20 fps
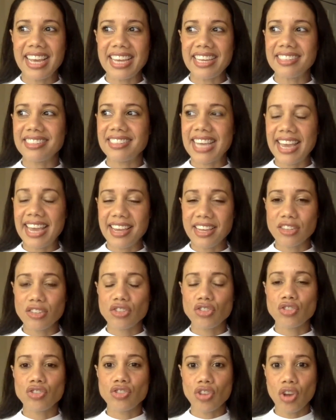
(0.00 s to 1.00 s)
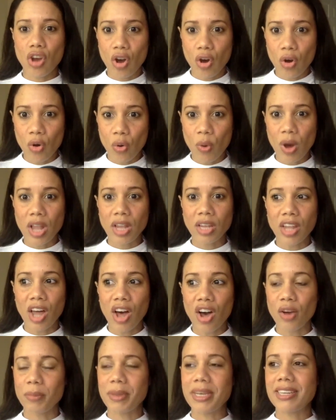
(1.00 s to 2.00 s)
it takes so
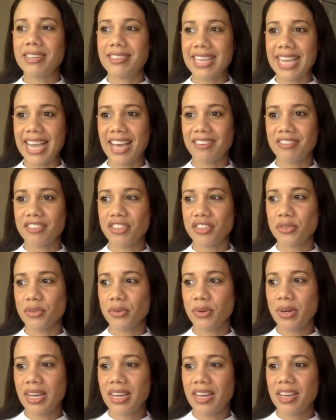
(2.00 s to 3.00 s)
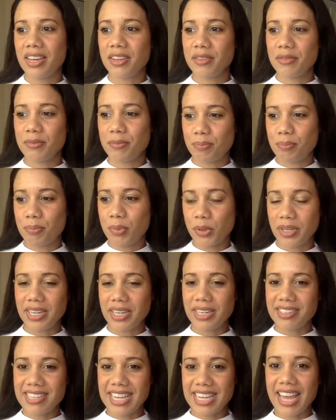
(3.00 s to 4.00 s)
long because they have to put
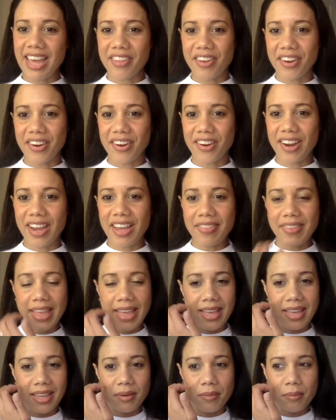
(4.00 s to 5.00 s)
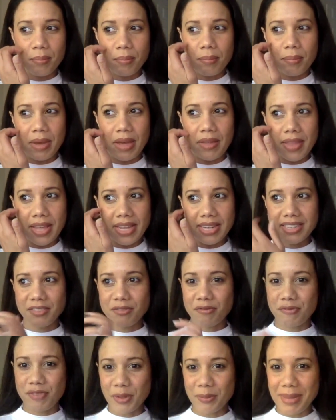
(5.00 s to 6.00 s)
it together and then
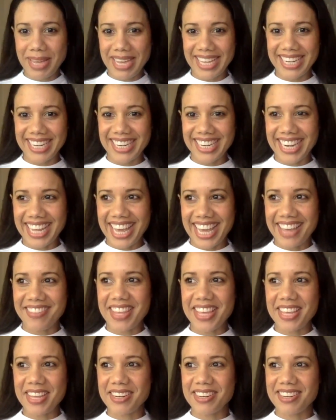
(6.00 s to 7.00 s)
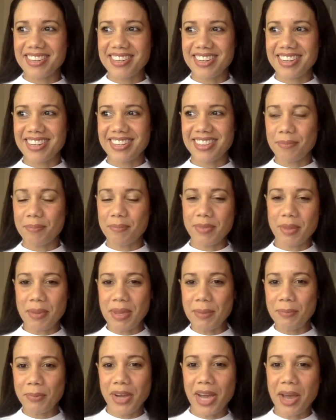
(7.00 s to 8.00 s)
film it, and then the
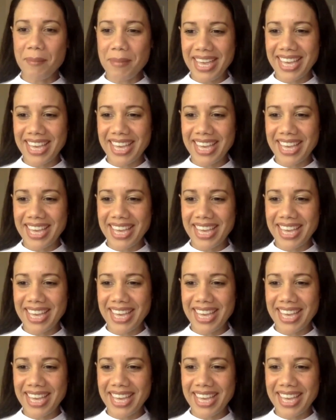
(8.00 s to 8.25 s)
people come